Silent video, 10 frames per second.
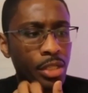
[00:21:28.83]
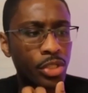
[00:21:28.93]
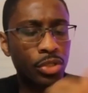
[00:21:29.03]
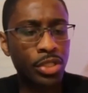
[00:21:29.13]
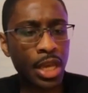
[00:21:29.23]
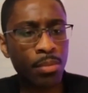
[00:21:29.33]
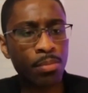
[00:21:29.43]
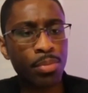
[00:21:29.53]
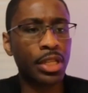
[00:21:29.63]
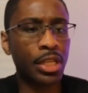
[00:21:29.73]
so you're
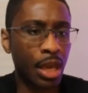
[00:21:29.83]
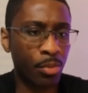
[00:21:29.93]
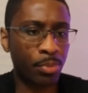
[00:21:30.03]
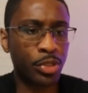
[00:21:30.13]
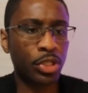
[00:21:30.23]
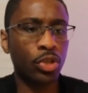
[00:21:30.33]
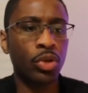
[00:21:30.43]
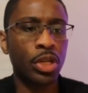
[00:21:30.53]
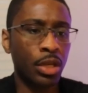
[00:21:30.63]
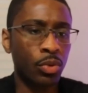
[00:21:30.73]
saying Billy came up to
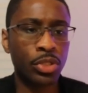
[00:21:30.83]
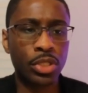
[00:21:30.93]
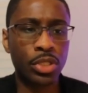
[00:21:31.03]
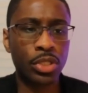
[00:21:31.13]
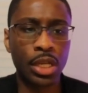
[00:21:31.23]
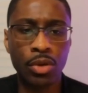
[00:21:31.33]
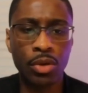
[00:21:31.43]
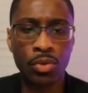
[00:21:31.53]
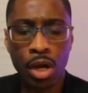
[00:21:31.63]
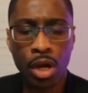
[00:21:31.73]
you and he
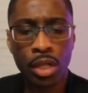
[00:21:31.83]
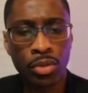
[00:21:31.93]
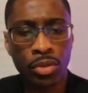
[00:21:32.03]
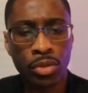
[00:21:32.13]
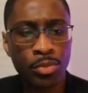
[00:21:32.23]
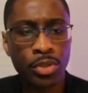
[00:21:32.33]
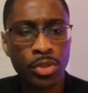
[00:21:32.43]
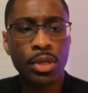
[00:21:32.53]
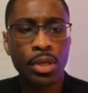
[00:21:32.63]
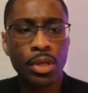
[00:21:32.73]
was calling you
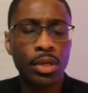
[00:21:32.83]
names.